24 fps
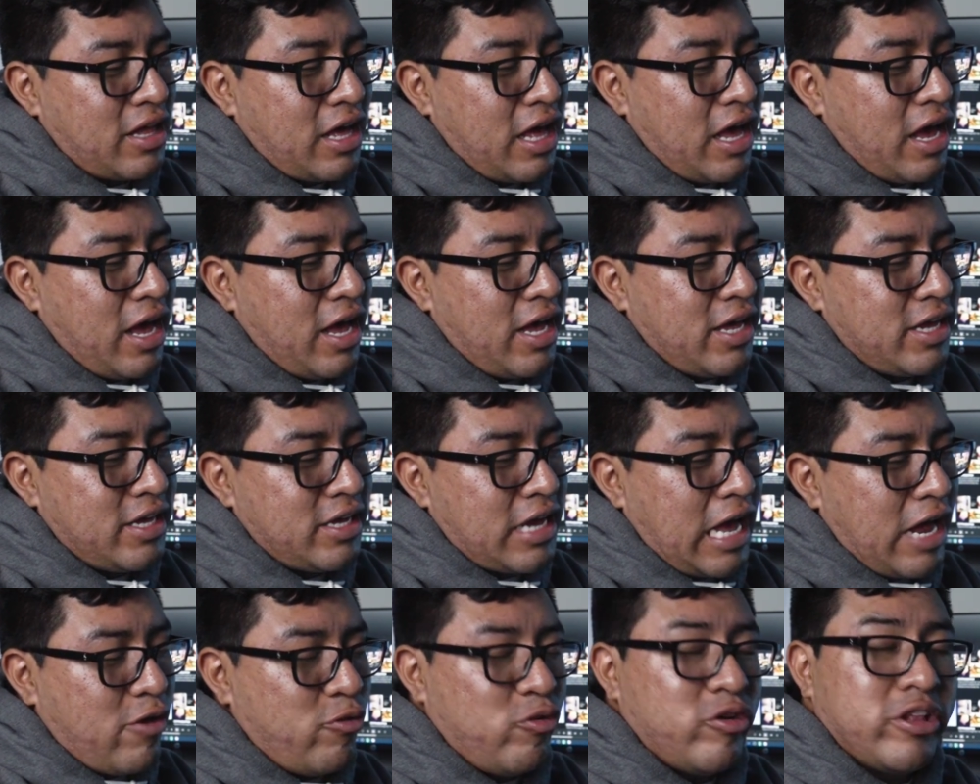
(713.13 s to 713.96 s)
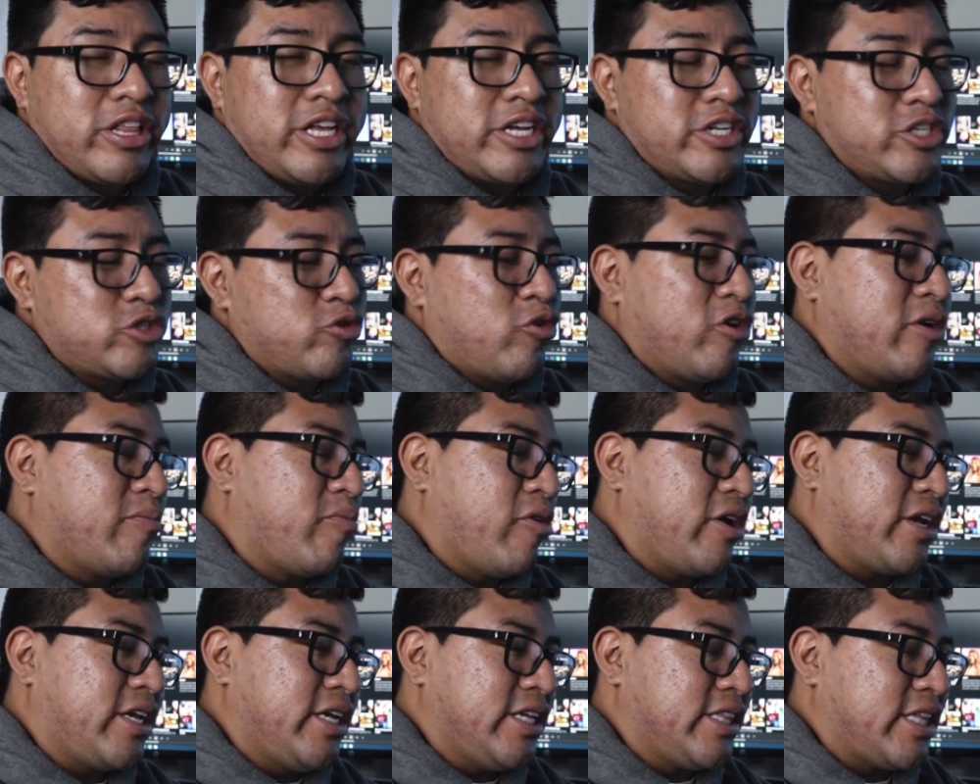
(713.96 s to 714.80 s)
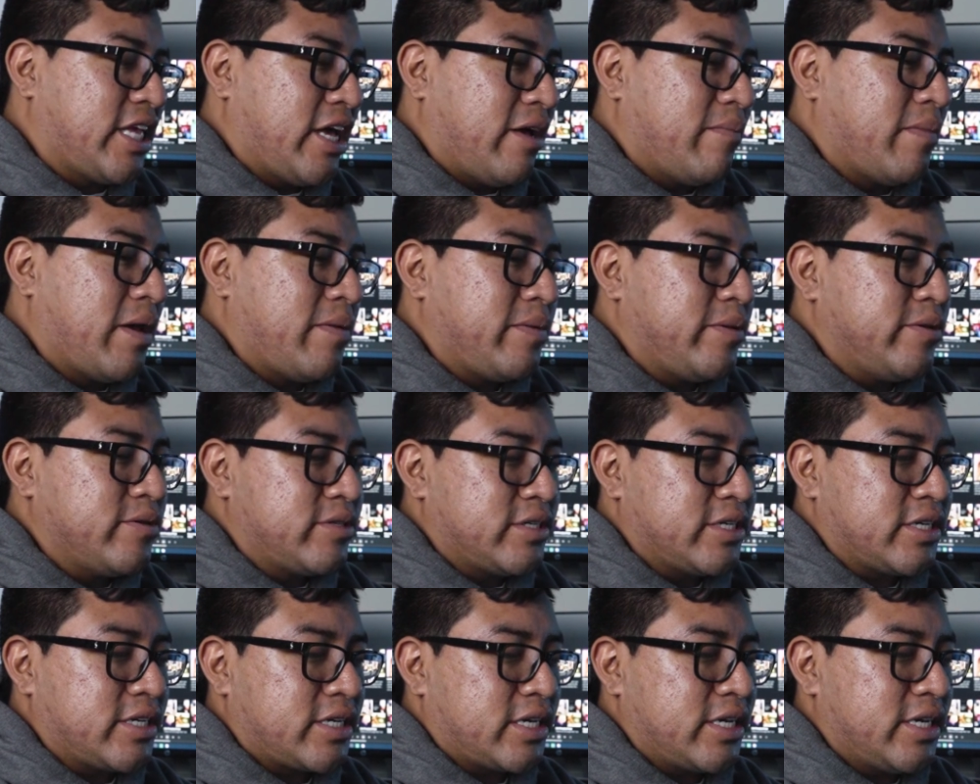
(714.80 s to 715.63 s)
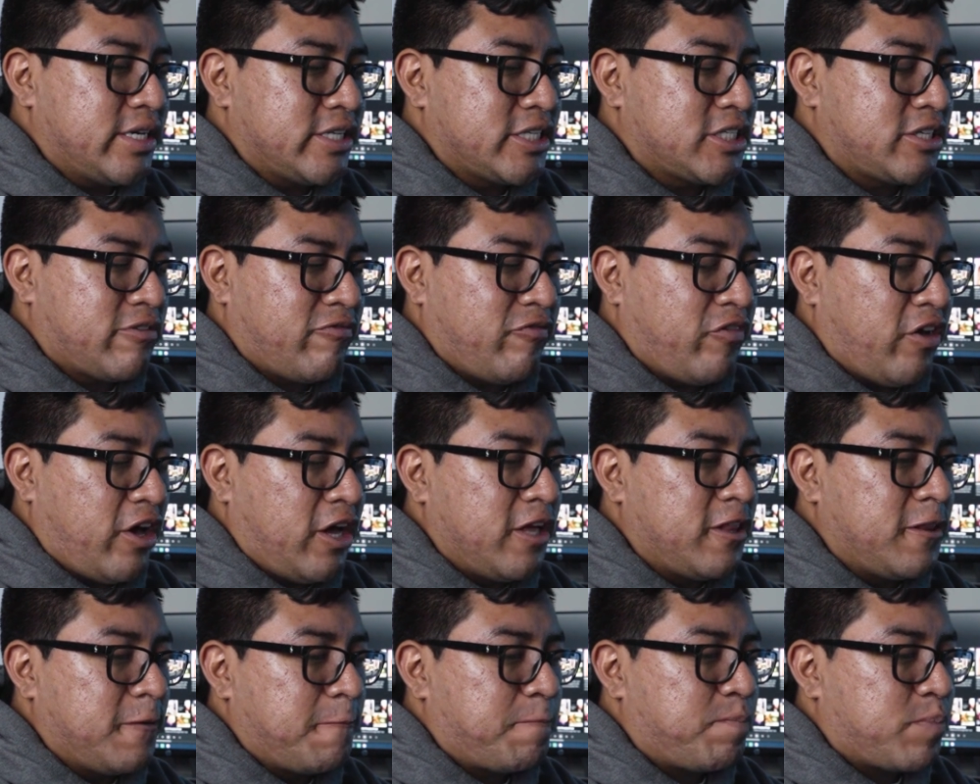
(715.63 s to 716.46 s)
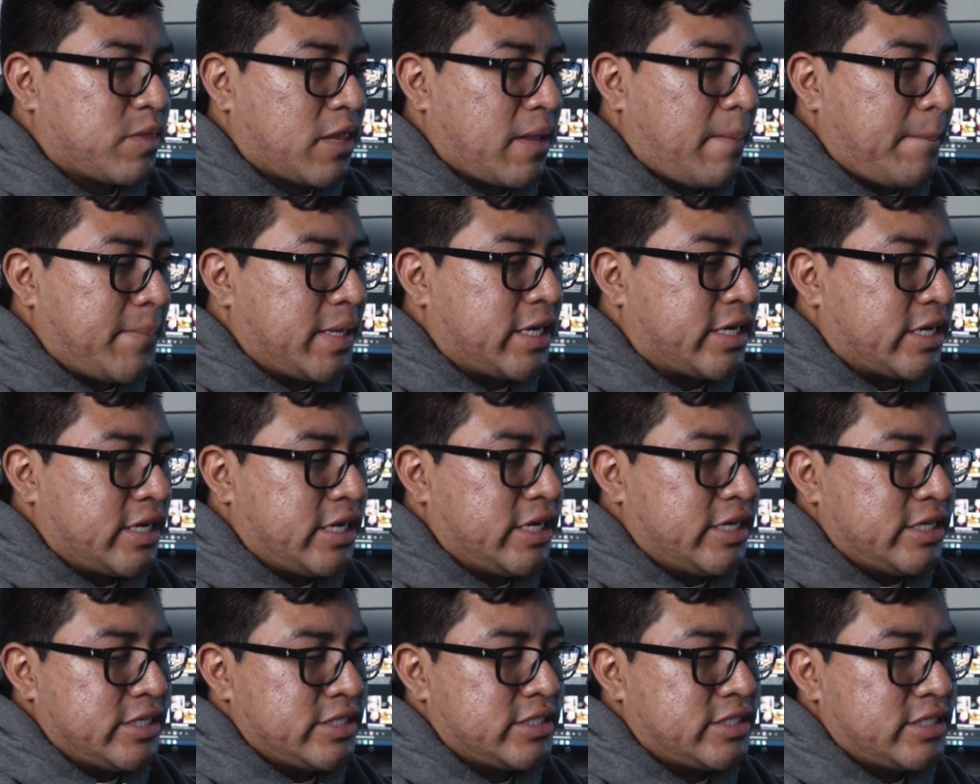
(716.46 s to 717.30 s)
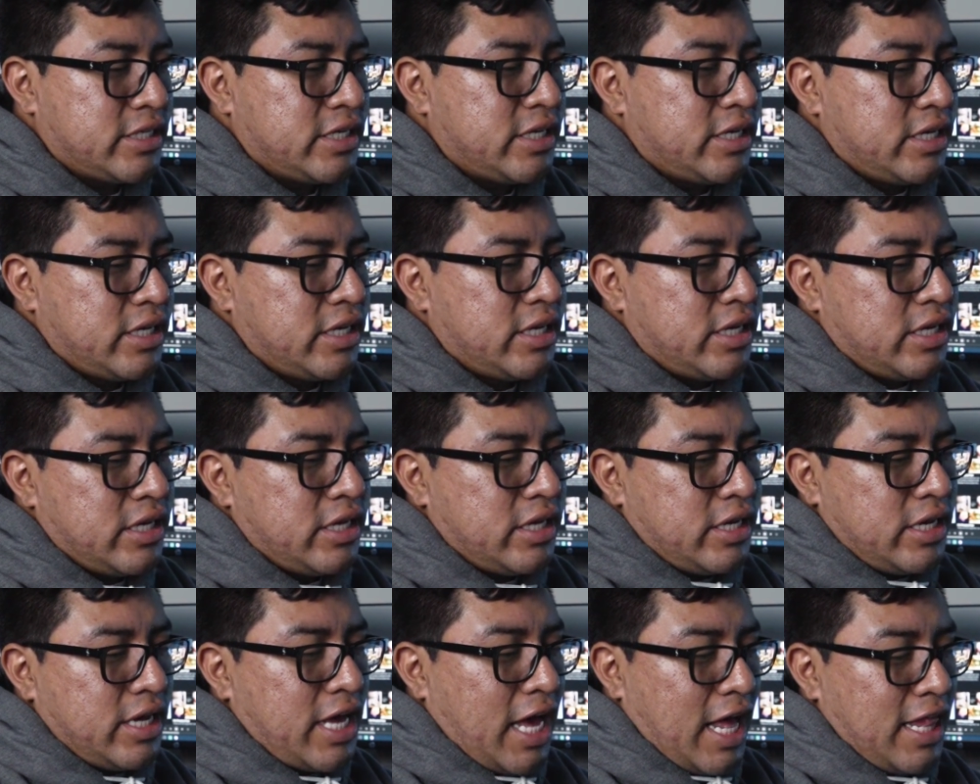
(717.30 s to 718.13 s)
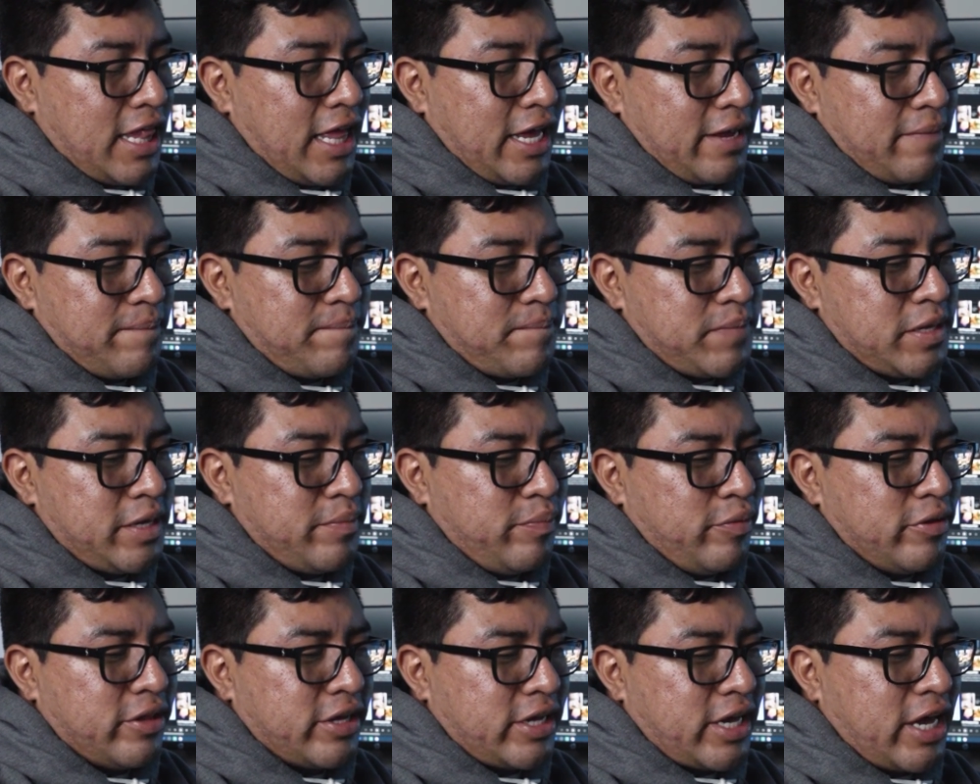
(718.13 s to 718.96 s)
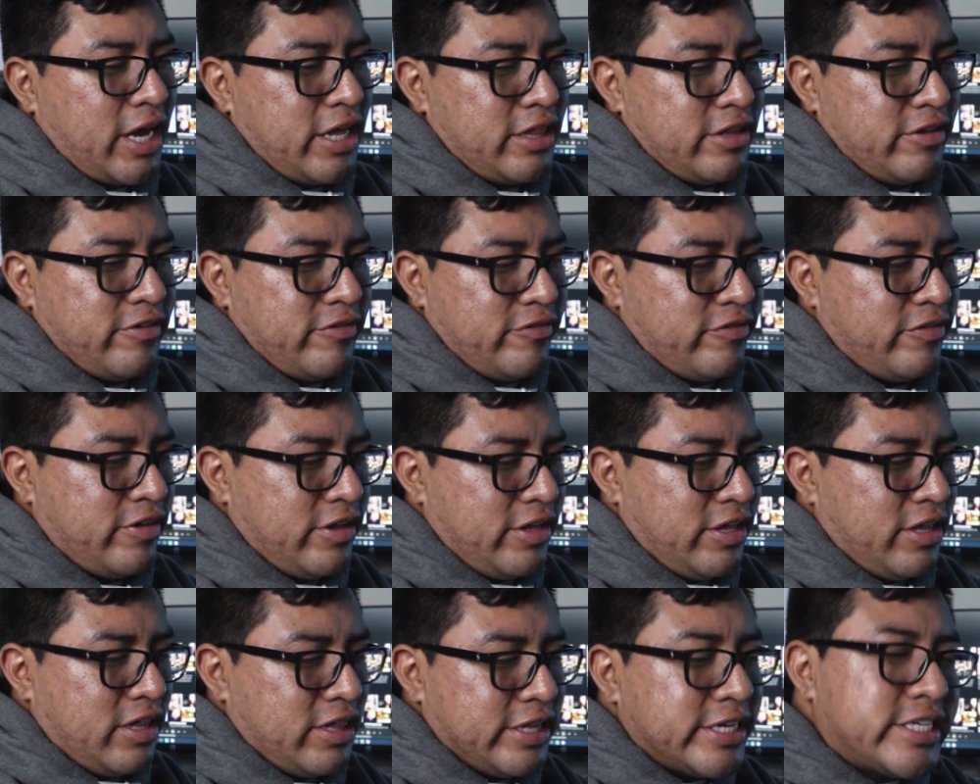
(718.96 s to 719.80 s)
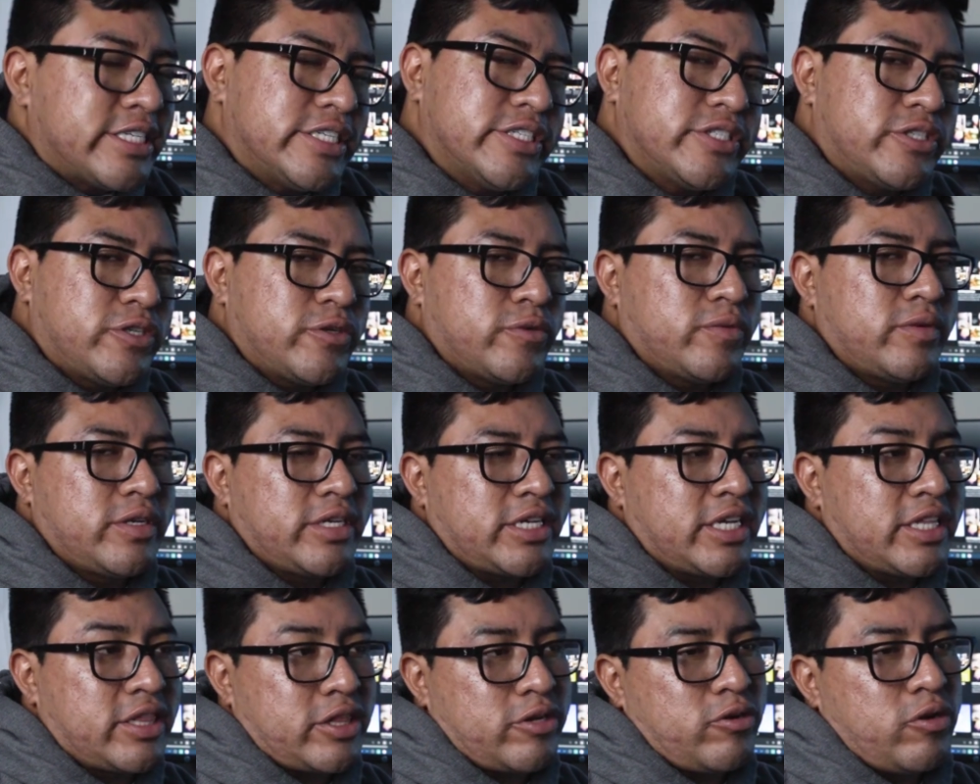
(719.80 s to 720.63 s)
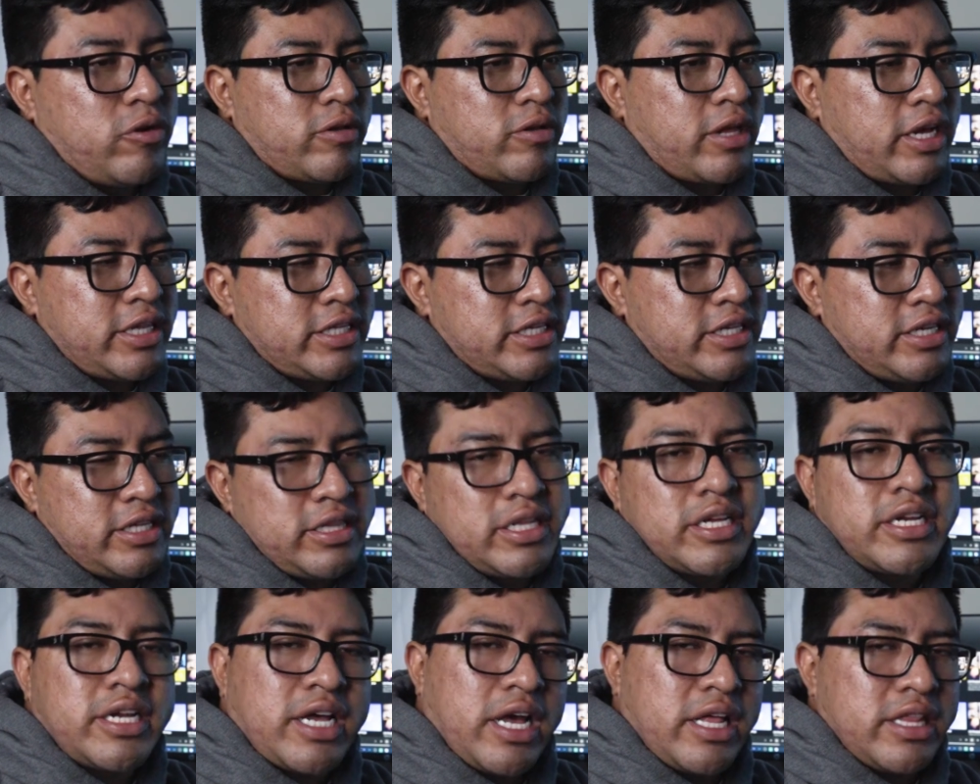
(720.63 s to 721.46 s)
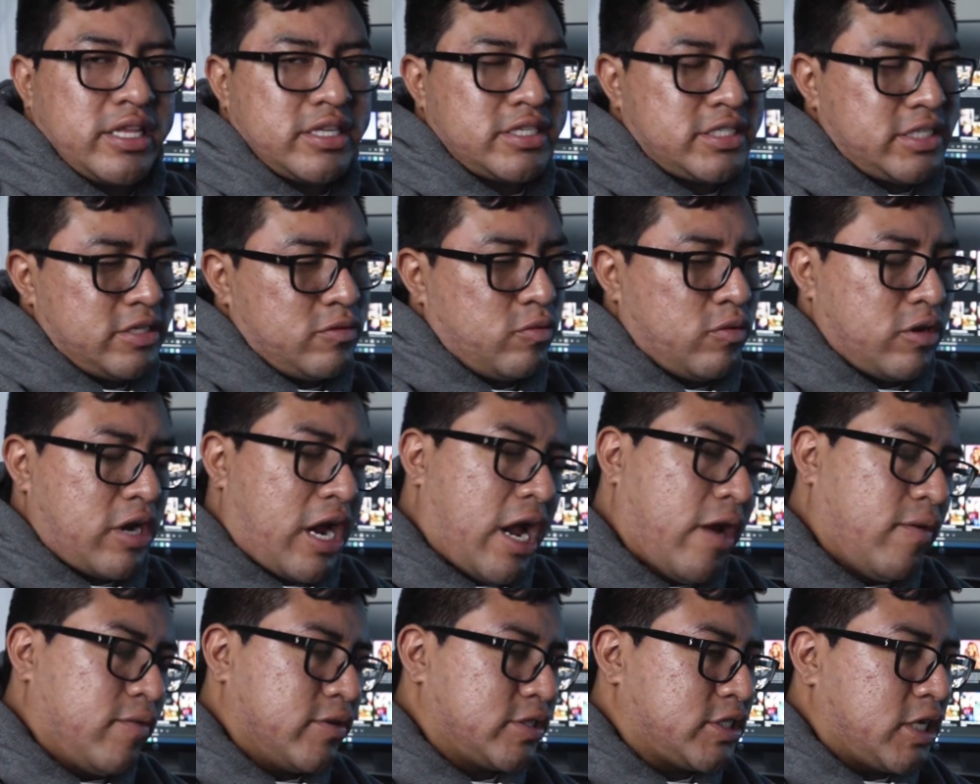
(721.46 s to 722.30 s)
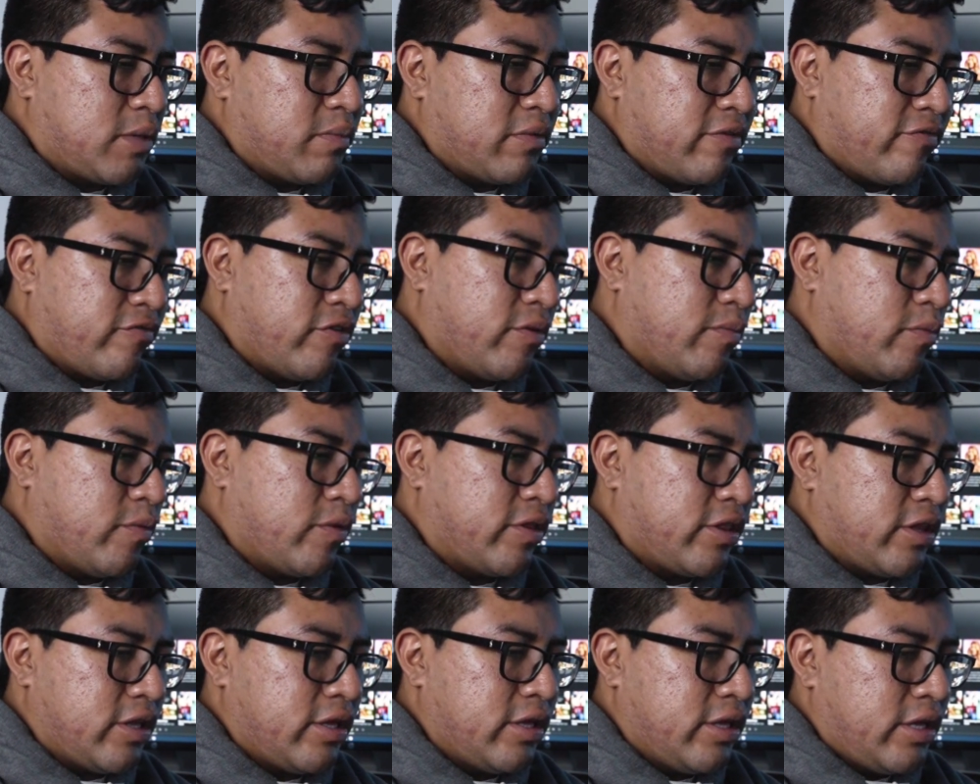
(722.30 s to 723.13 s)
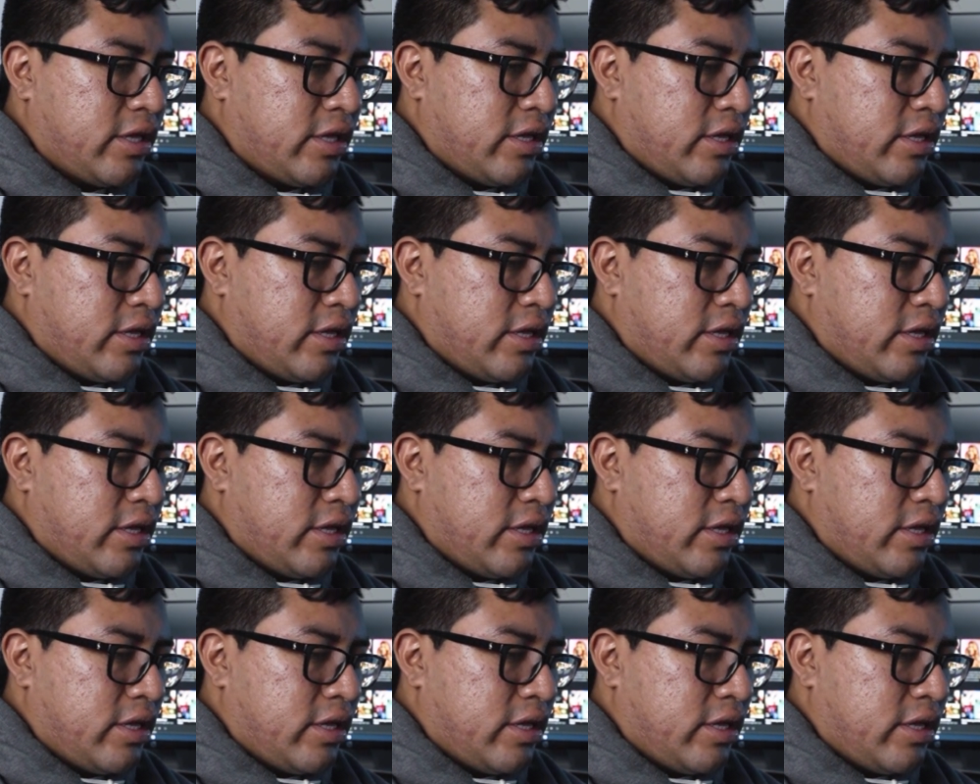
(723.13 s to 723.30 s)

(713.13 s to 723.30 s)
I really enjoy breaking down my music. It's fun because I like people to kind of listen to it, get their idea, and then kind of see where I was coming from with it.